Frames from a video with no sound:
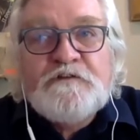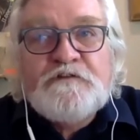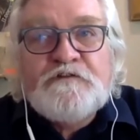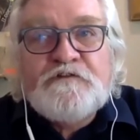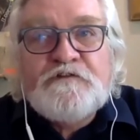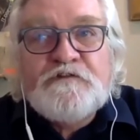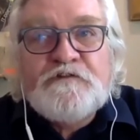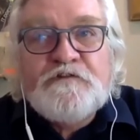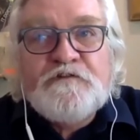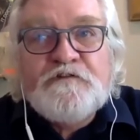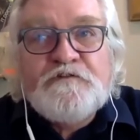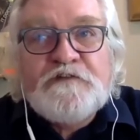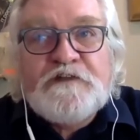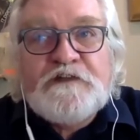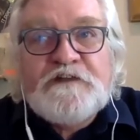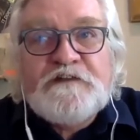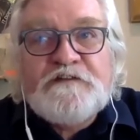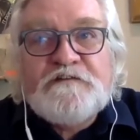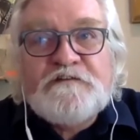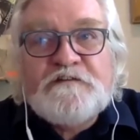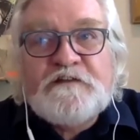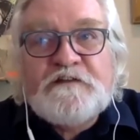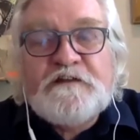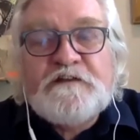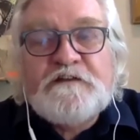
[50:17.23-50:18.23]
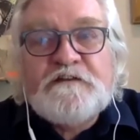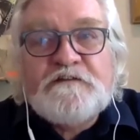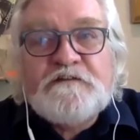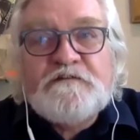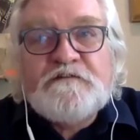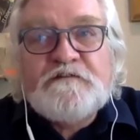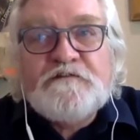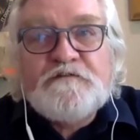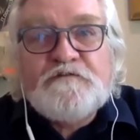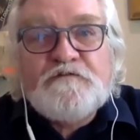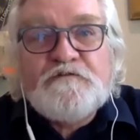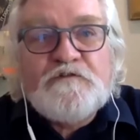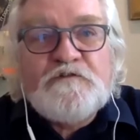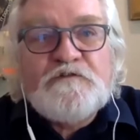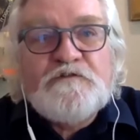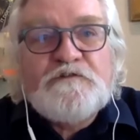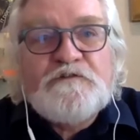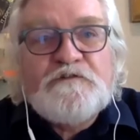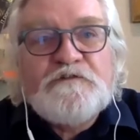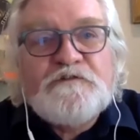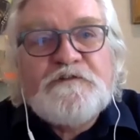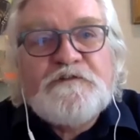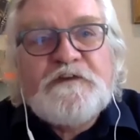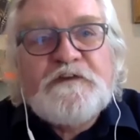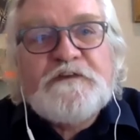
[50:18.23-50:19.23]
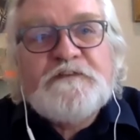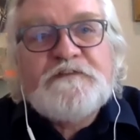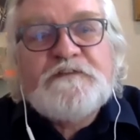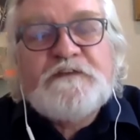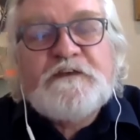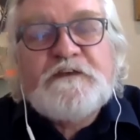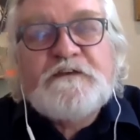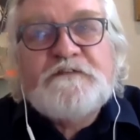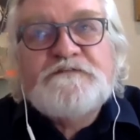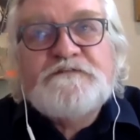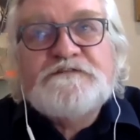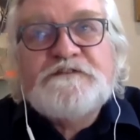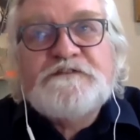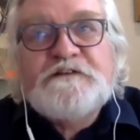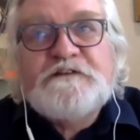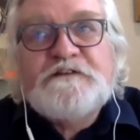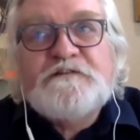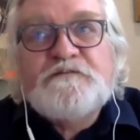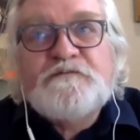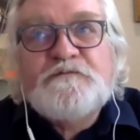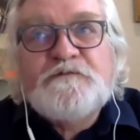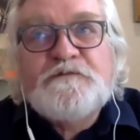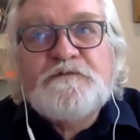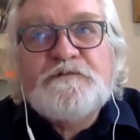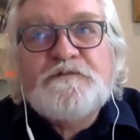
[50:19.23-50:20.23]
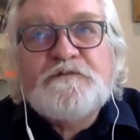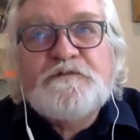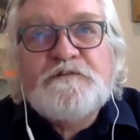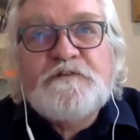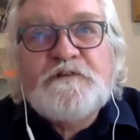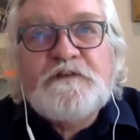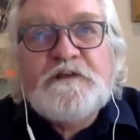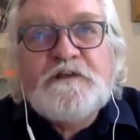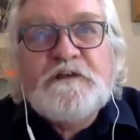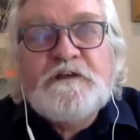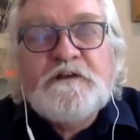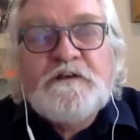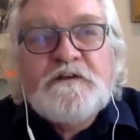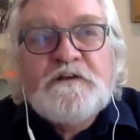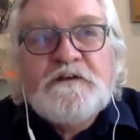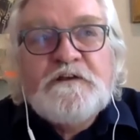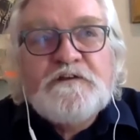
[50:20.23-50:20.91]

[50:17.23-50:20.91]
to rethink the rules that they've set with the